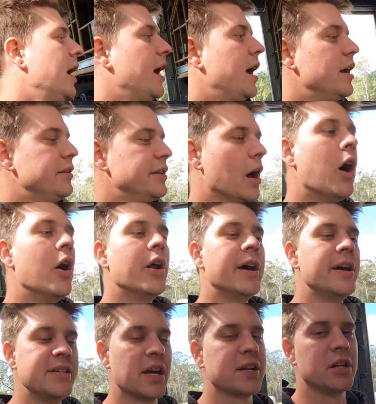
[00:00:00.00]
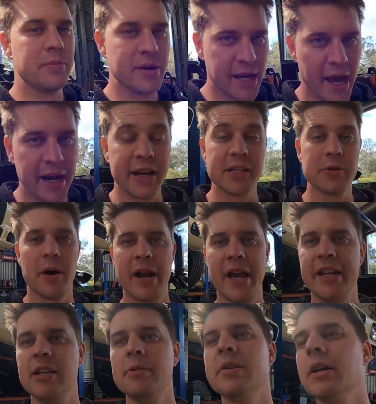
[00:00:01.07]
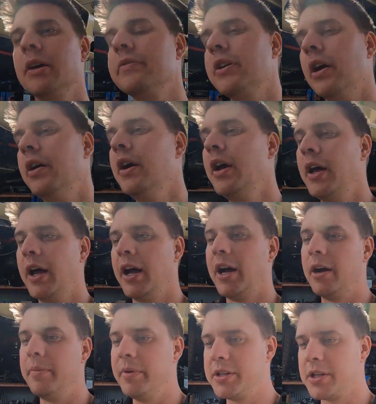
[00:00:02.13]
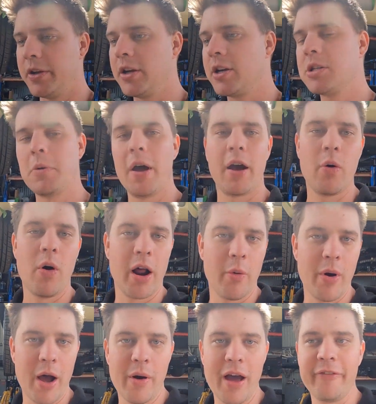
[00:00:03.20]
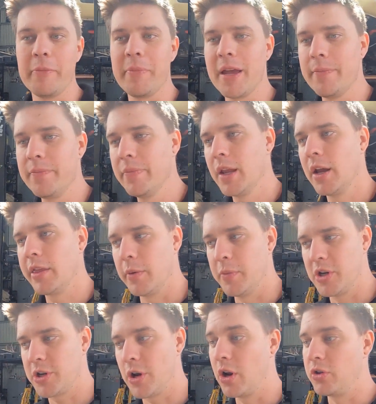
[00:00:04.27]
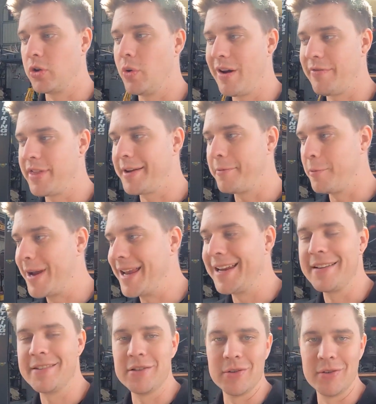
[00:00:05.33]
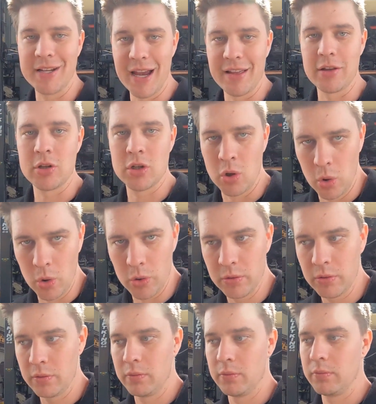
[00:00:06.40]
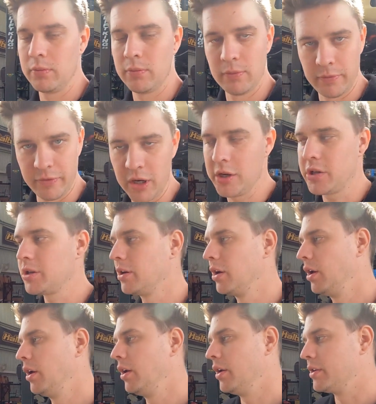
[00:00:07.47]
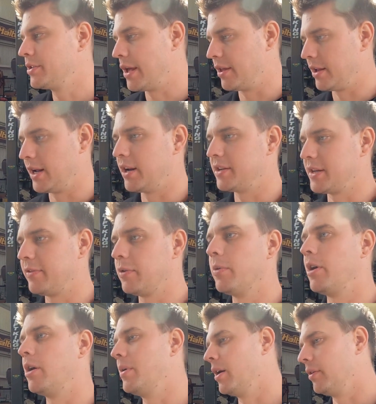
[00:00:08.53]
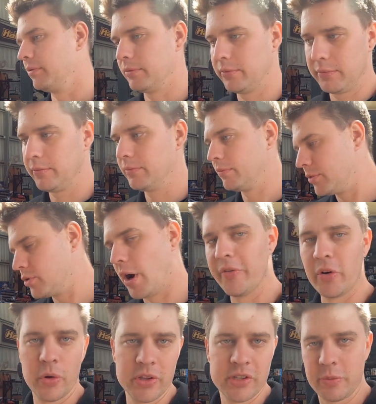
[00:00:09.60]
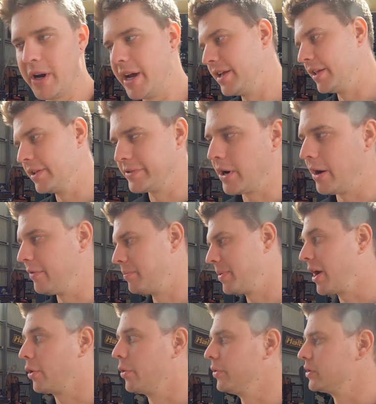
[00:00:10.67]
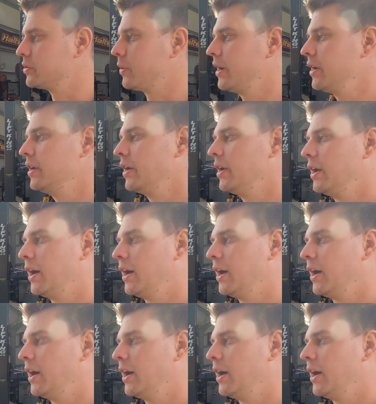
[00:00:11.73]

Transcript: And the owner is actually a mechanic, he's quite handy himself. So it's only because we're quite a way away from him that we're just gonna do everything we need to do to get the tune finished so that he doesn't have to worry about driving all this way and then driving back all this way.